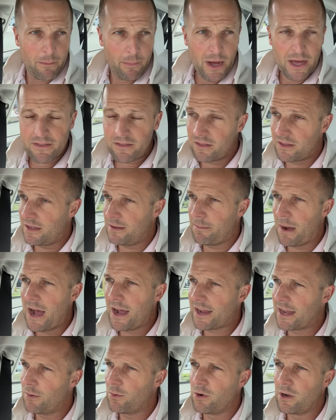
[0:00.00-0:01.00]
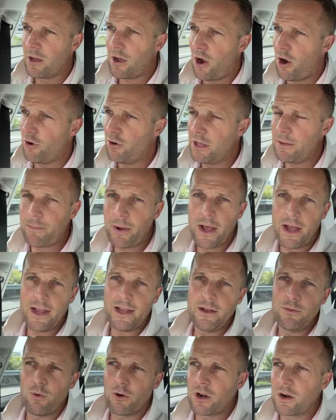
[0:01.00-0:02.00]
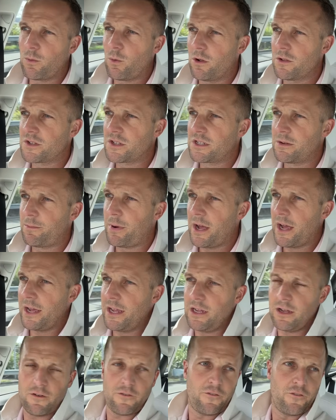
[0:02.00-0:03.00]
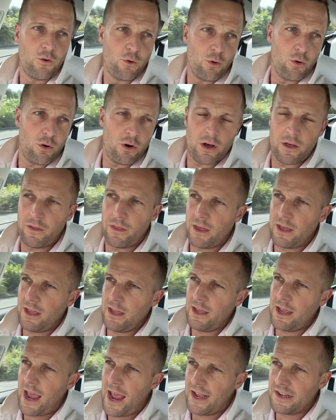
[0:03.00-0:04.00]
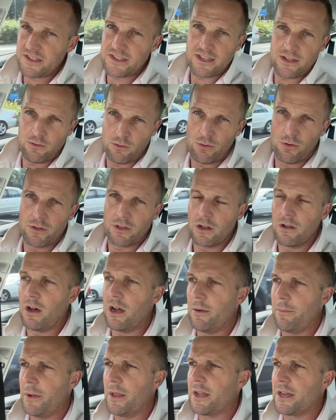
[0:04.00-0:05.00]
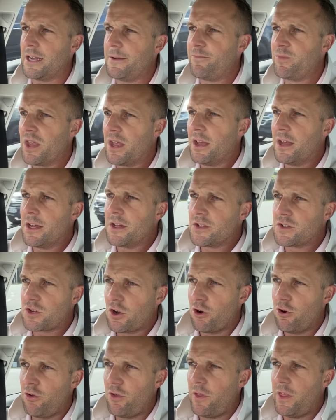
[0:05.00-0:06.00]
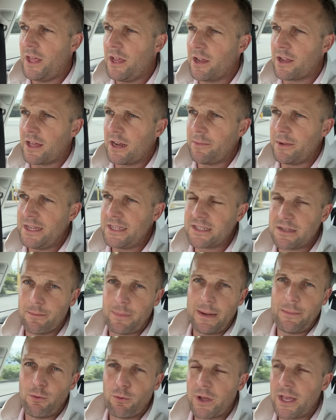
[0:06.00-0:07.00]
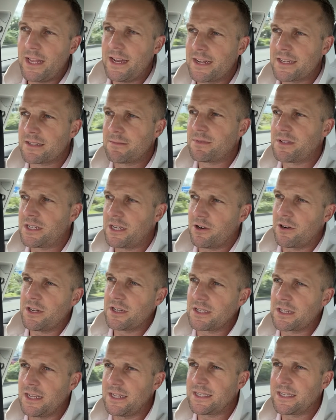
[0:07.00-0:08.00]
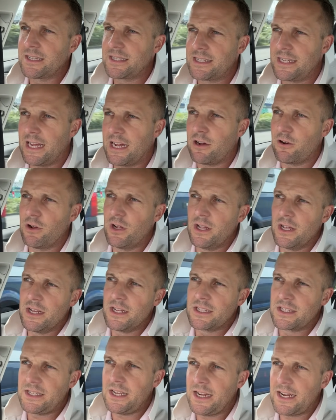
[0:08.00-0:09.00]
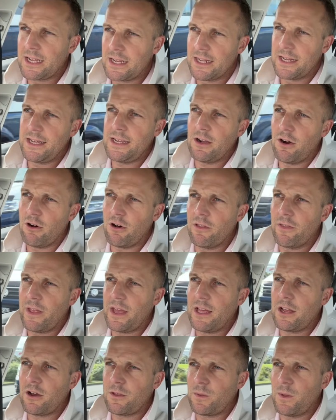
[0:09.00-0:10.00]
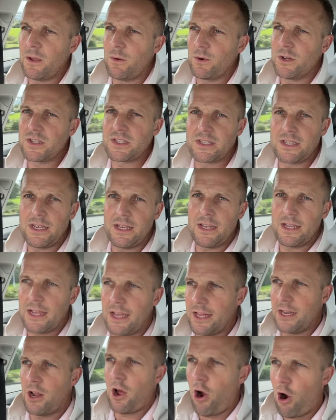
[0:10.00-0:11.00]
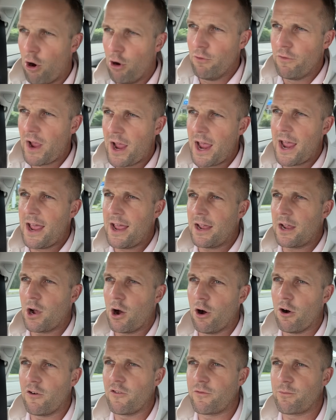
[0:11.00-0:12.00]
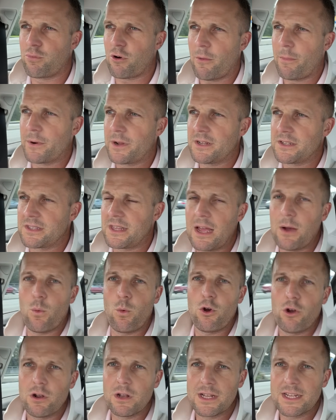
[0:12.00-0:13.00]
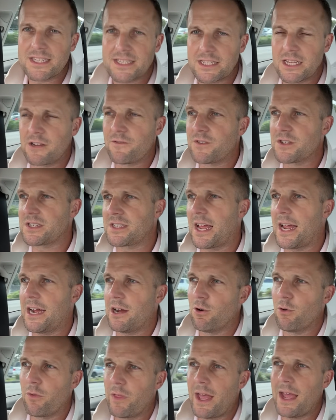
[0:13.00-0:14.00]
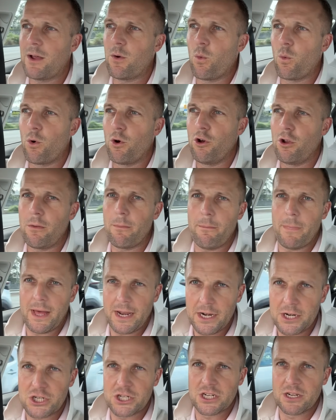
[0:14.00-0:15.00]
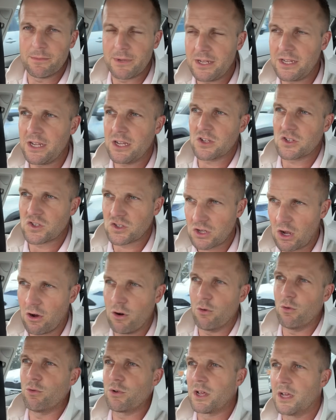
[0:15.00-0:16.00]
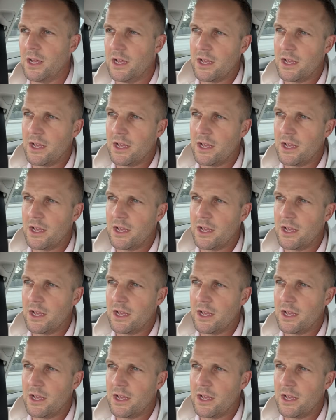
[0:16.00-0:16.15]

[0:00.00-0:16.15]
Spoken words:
But the market will only pay what it wants to pay for the asset or the liability. So there are going to be some people getting some serious lessons. Now, secondly, on that, I think we're seeing an overhang of properties that were listed for sale that weren't managed to be sold.